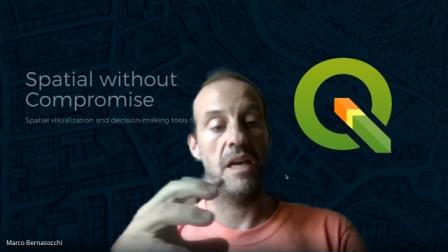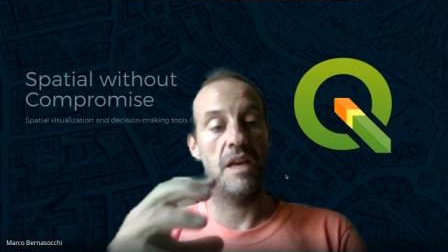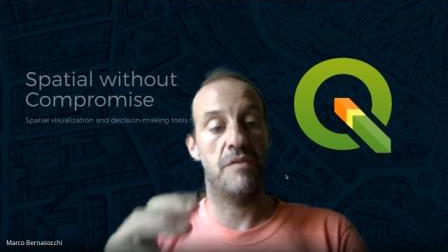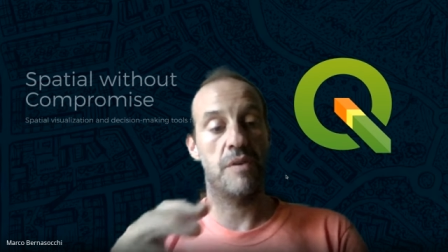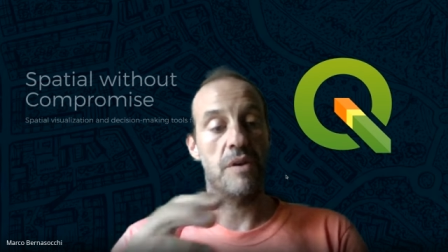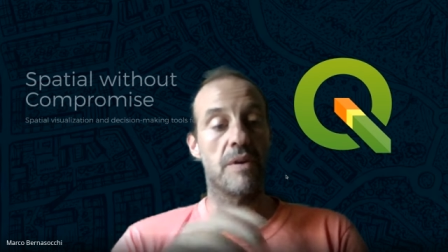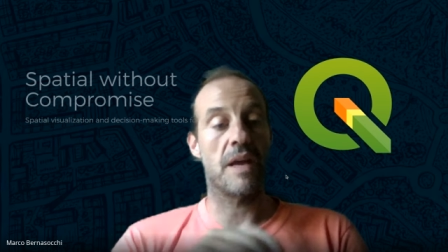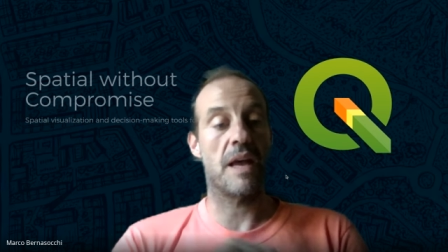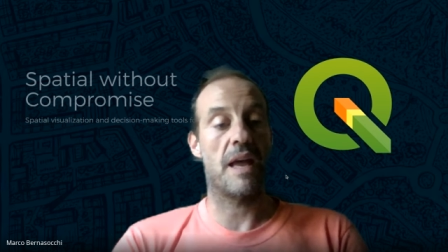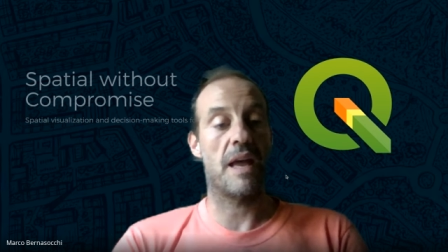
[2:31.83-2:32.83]
If we look
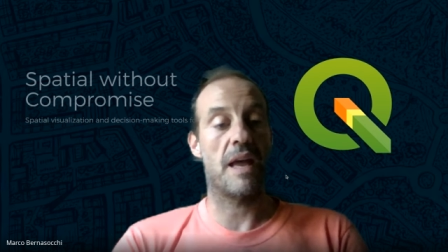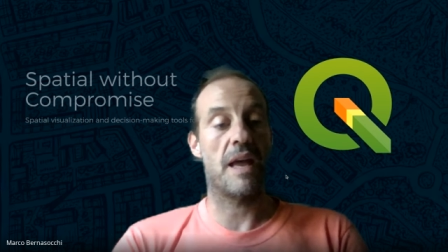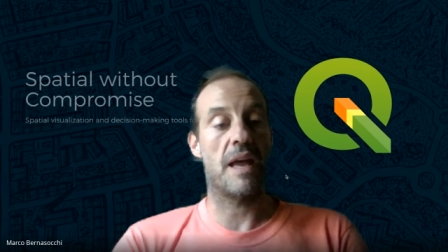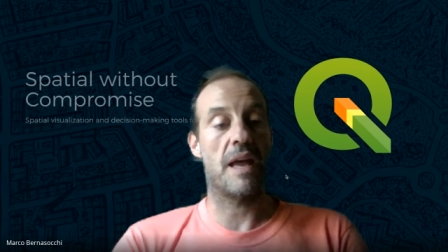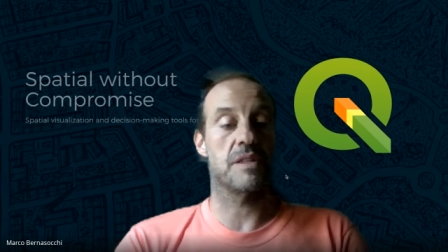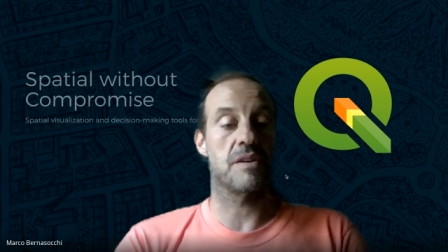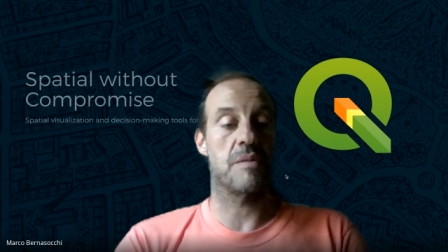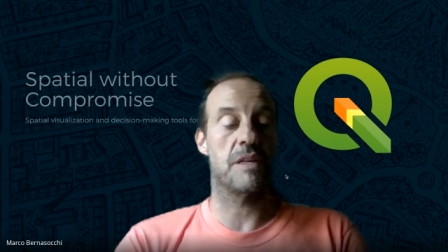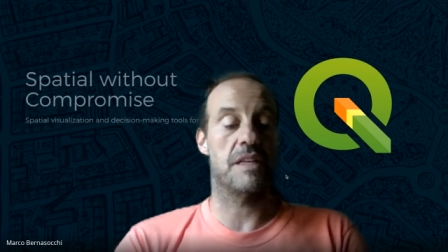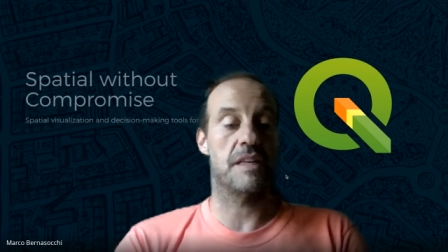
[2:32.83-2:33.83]
ahead, what is
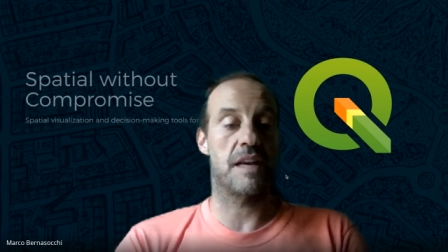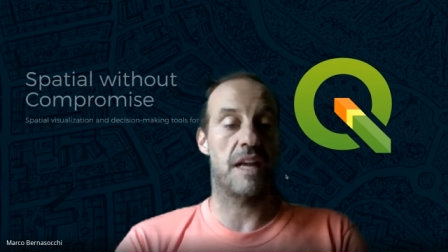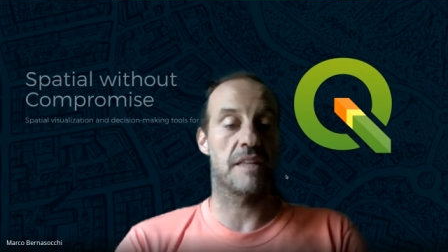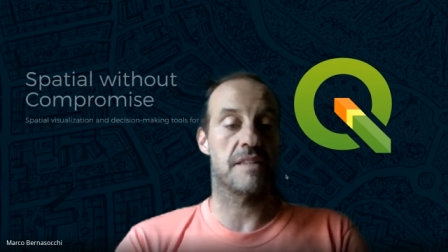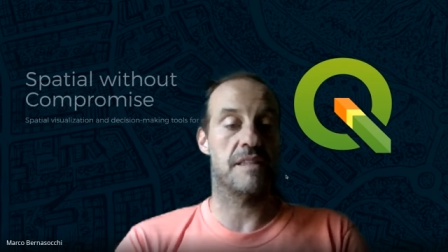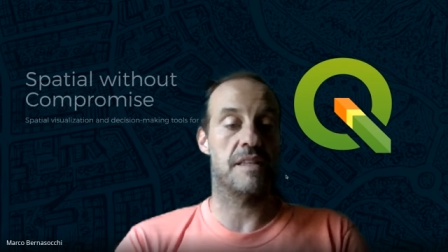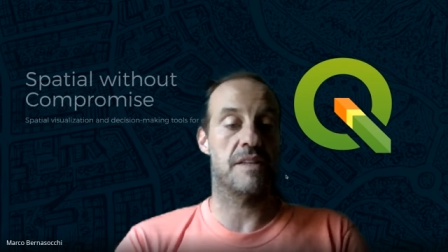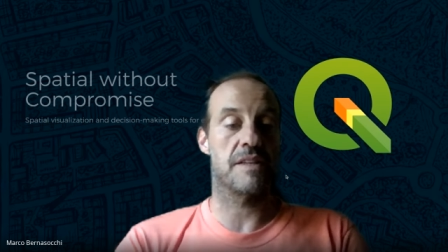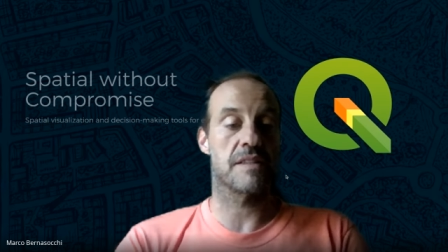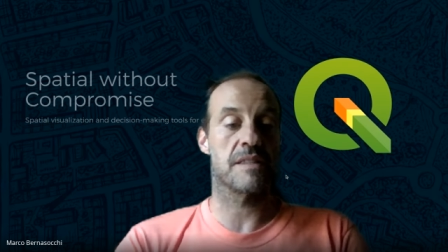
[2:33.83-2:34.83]
coming in the next
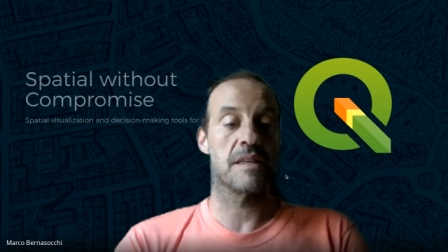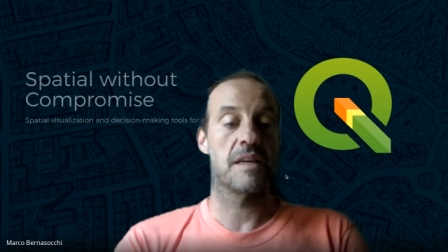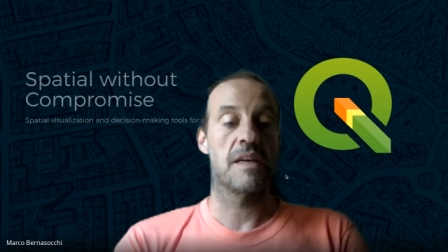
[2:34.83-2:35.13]
years?